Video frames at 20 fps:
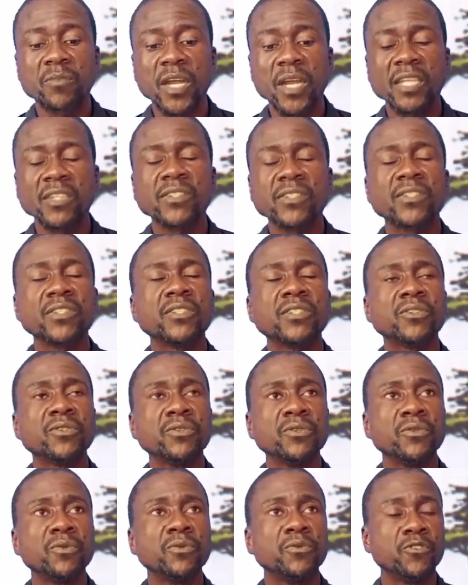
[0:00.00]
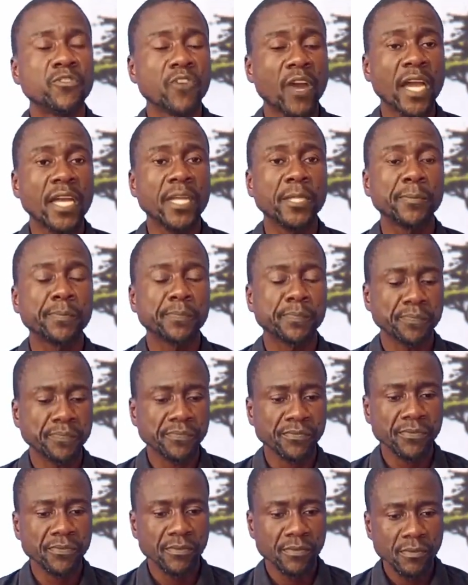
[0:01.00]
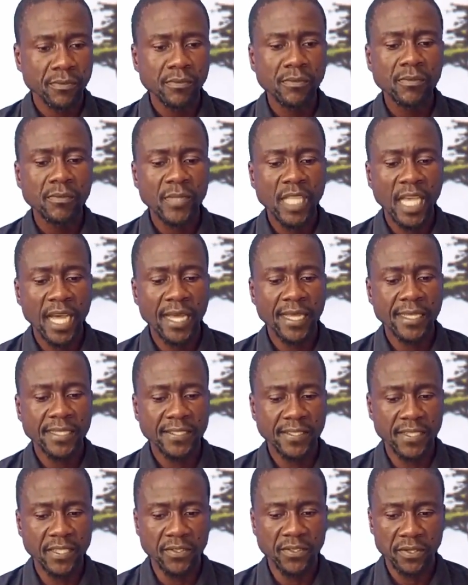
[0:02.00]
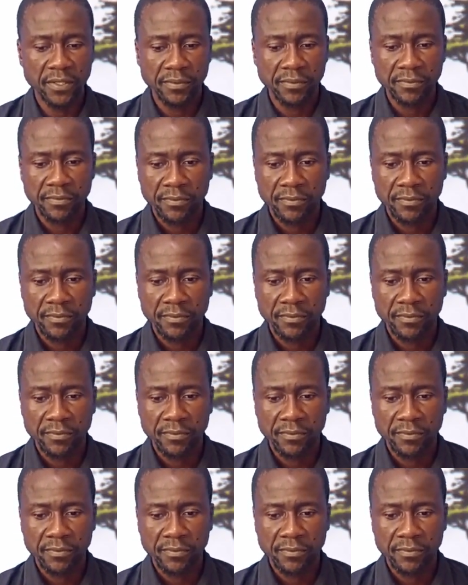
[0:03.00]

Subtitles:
plants to dry season.